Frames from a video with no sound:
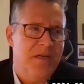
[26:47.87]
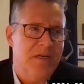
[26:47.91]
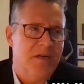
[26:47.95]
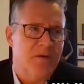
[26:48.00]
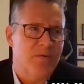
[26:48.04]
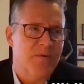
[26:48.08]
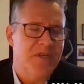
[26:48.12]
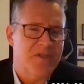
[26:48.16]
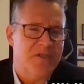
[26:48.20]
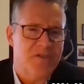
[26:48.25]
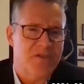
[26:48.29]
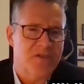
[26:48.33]

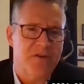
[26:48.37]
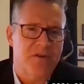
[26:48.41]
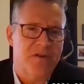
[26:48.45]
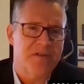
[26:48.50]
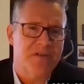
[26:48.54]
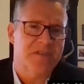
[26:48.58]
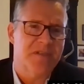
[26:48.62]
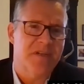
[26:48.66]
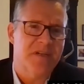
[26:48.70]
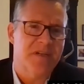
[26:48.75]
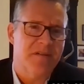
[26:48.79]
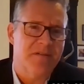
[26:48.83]
reassure
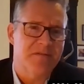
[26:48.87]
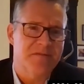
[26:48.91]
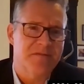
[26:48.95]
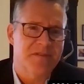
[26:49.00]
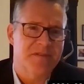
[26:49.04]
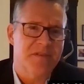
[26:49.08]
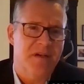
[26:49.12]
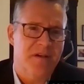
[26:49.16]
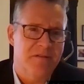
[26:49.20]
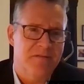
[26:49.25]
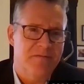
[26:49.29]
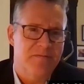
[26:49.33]
ourselves
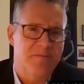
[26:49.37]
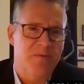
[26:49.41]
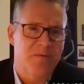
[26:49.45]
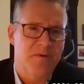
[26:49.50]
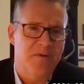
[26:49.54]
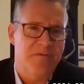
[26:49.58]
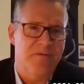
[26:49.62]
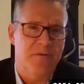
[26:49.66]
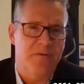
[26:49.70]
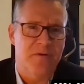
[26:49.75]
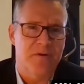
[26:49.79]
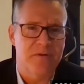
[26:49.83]
of
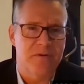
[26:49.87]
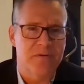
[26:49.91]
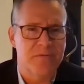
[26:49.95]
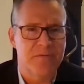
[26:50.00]
before